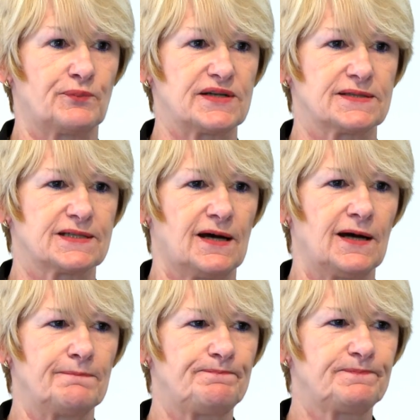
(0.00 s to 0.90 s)
the present
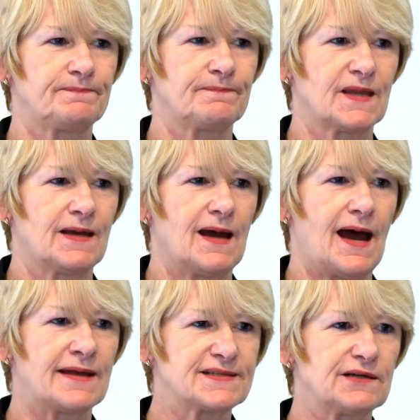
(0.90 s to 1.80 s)
time.
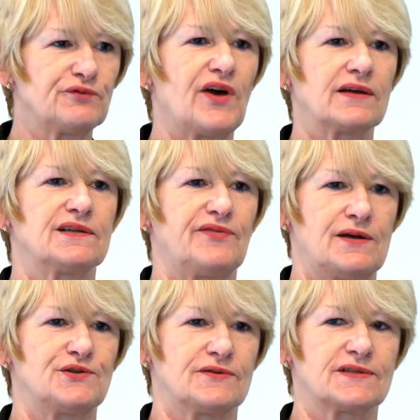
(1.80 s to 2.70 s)
Anti-infective
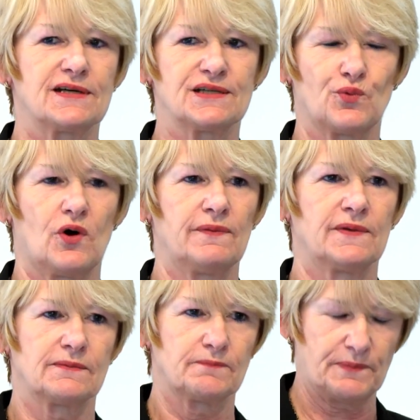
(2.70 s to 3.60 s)
agents is one
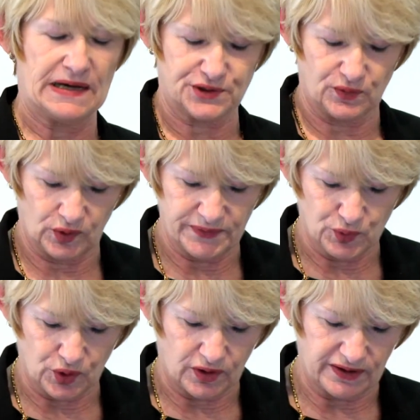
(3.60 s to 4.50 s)
that Patrick will be
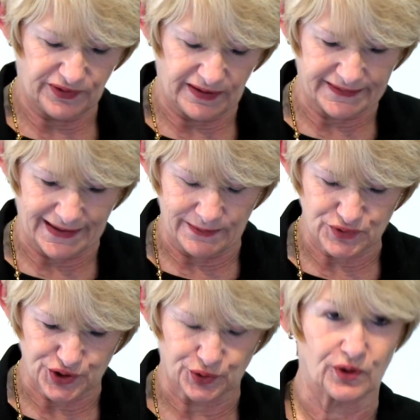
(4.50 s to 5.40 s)
more qualified than I am
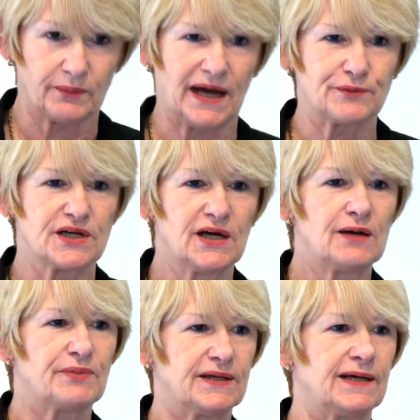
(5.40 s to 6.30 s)
to talk about,
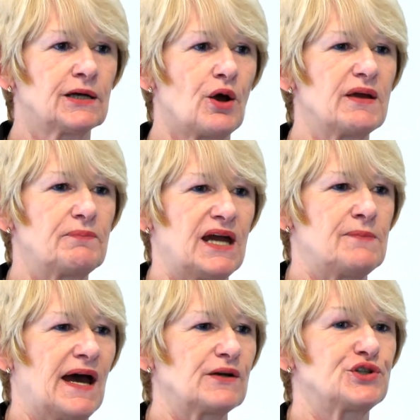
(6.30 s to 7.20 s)
but the economic
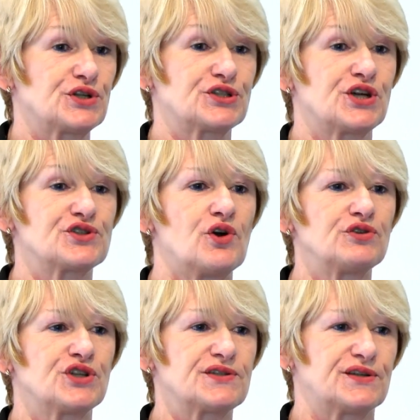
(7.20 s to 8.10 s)
payback just does
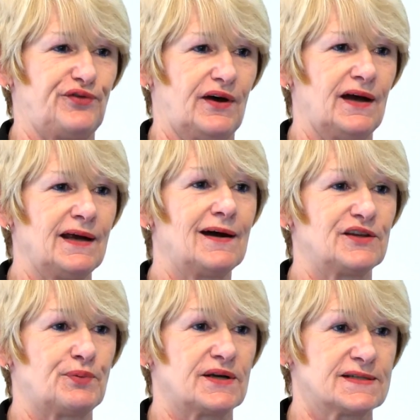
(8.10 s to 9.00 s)
not justify
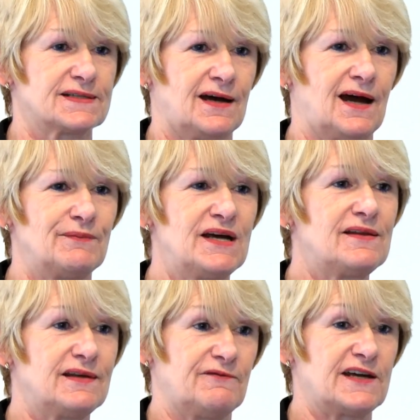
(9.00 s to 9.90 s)
at the present time
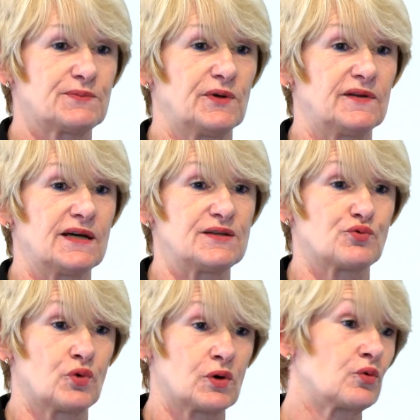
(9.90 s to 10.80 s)
the investment that is
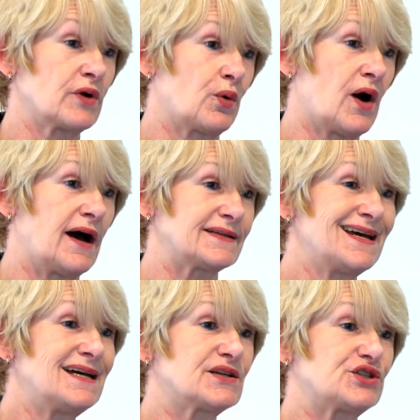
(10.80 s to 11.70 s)
required
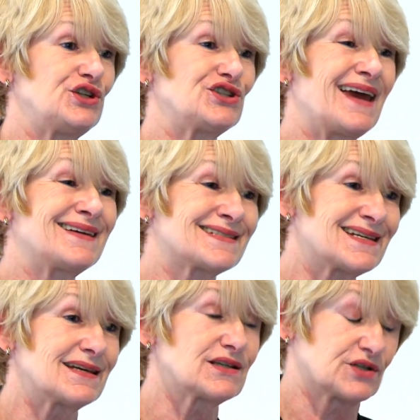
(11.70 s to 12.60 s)
to
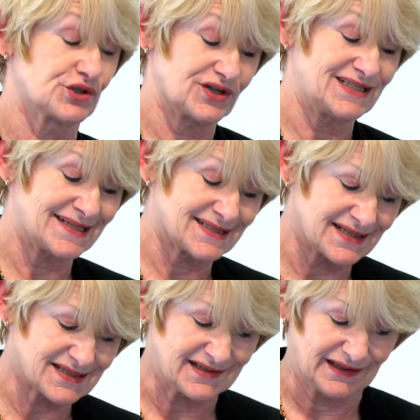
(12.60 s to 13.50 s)
treat
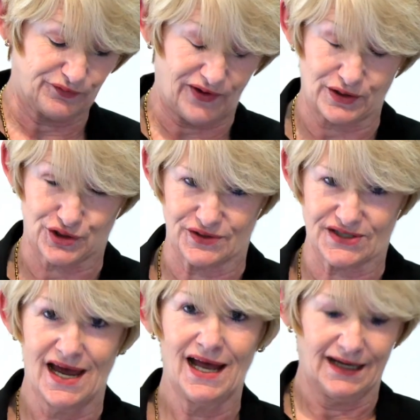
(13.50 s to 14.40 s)
existing
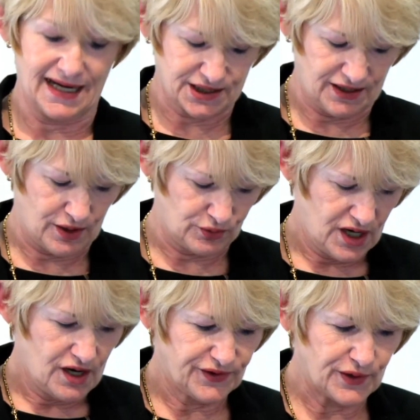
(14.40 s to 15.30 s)
infections, let alone
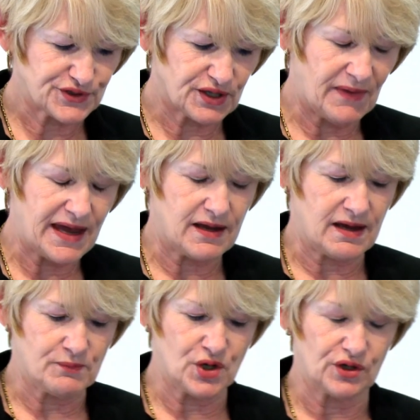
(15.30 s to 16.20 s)
those that may
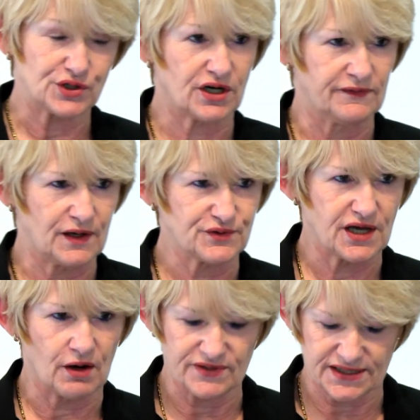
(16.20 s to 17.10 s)
emerge and those
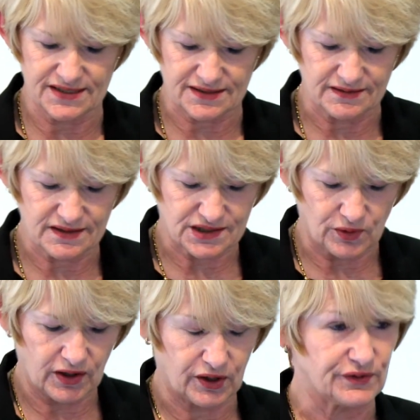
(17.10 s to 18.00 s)
that are resistant to
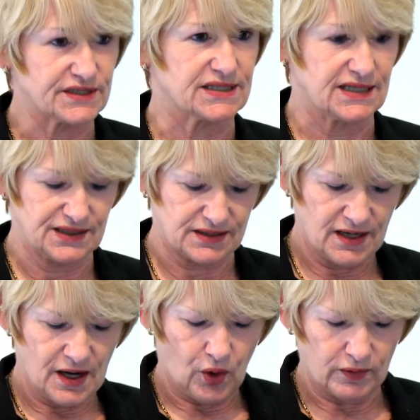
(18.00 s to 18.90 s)
our current disease,
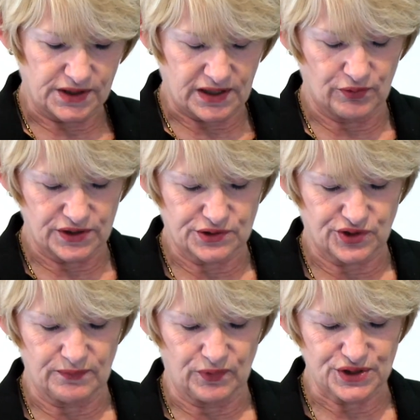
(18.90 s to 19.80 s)
current
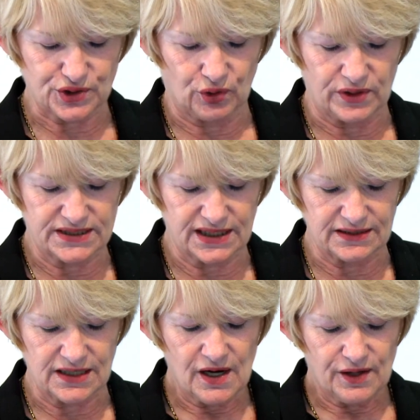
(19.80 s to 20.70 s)
treatments, or
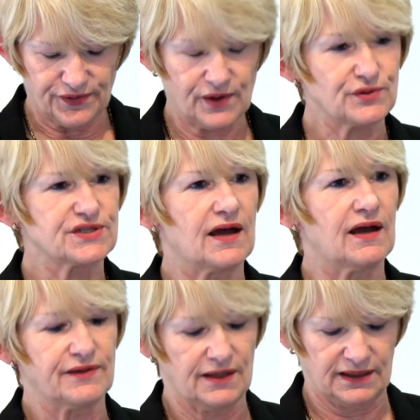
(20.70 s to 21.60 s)
indeed those
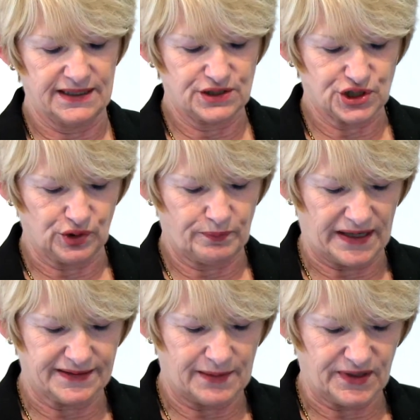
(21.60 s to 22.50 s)
that lead to
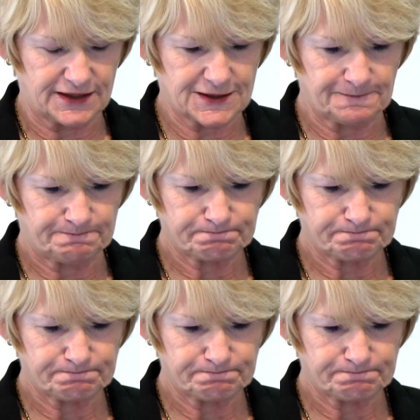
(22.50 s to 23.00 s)
pandemics.